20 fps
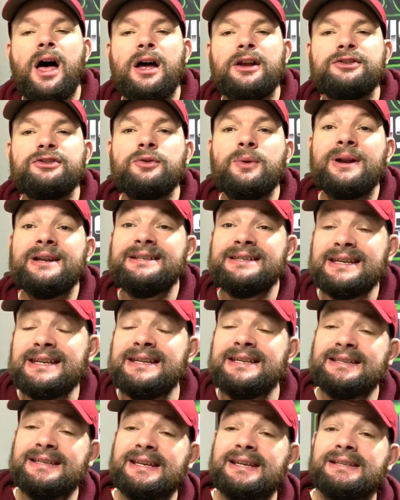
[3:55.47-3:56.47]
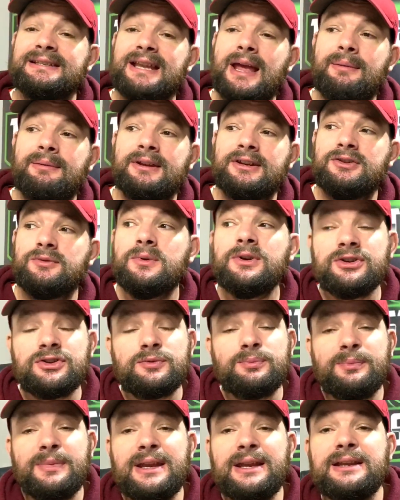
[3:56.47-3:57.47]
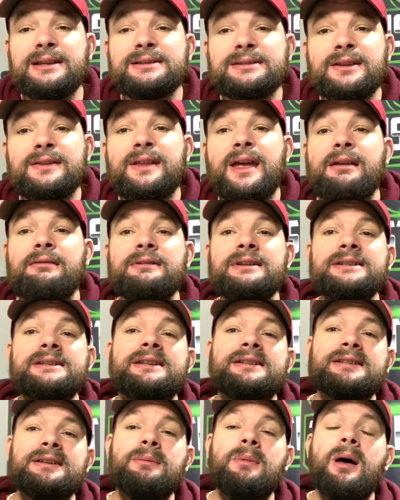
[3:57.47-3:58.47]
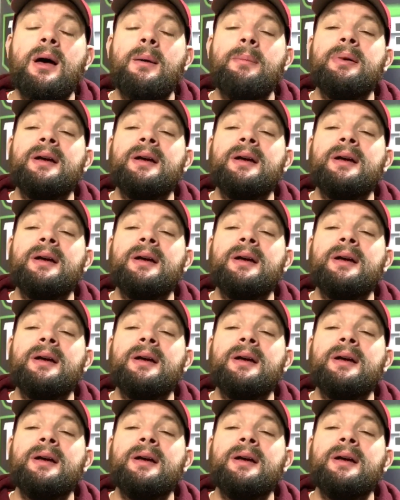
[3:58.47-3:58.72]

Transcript: do a d6 damage, which means that there is some